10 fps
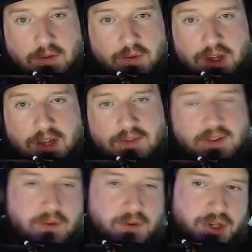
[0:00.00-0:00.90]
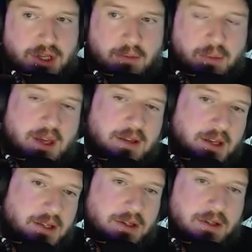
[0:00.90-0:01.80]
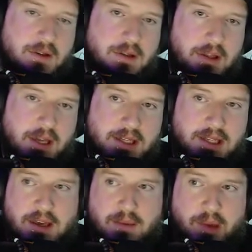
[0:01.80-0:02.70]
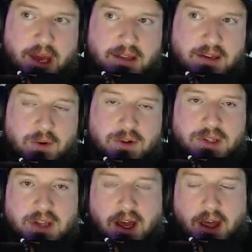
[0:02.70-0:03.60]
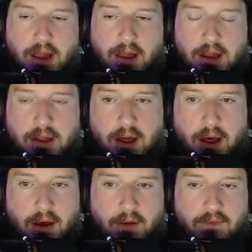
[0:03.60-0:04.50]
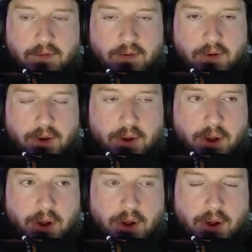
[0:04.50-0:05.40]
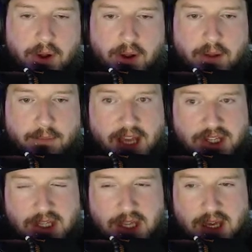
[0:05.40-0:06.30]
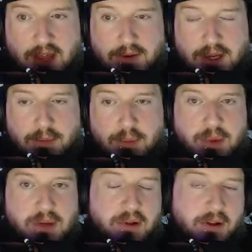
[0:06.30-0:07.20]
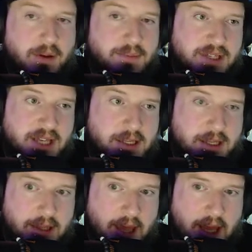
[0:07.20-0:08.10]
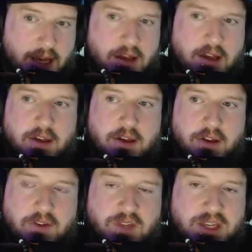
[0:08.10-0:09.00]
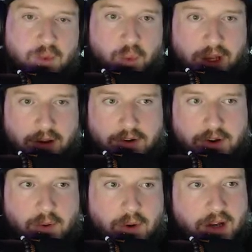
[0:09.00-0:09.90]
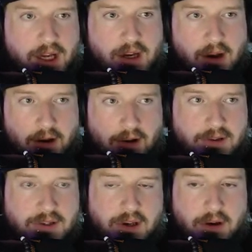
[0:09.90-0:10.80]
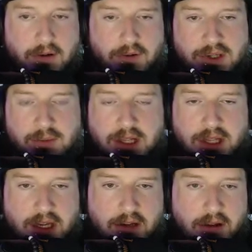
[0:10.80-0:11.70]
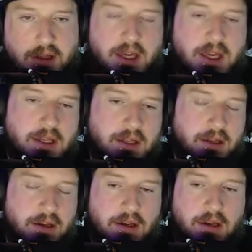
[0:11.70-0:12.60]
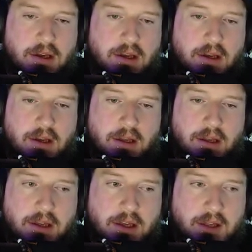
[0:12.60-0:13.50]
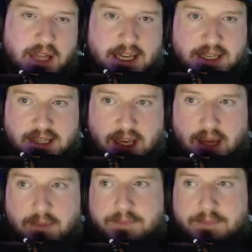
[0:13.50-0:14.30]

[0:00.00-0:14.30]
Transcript: give devotion and pay attention to the things that impact style of Magic the Gathering. People are upset that these weird, quirky cards are going to be legal in Legacy.